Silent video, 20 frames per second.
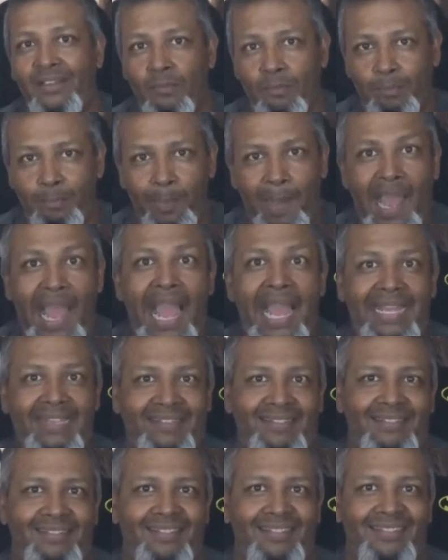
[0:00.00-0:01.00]

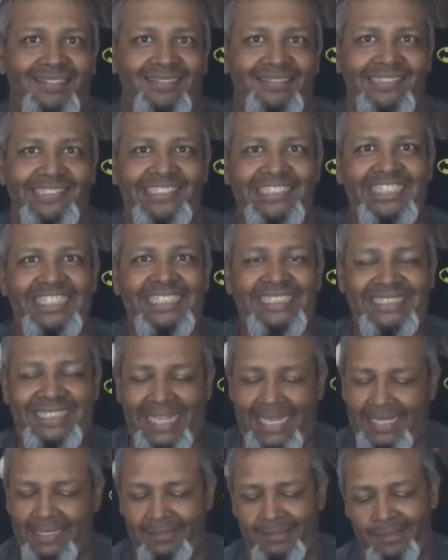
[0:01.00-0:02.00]
box. Jeez,
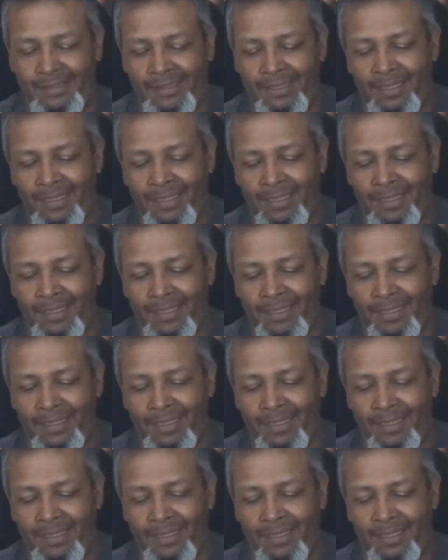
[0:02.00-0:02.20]
guys.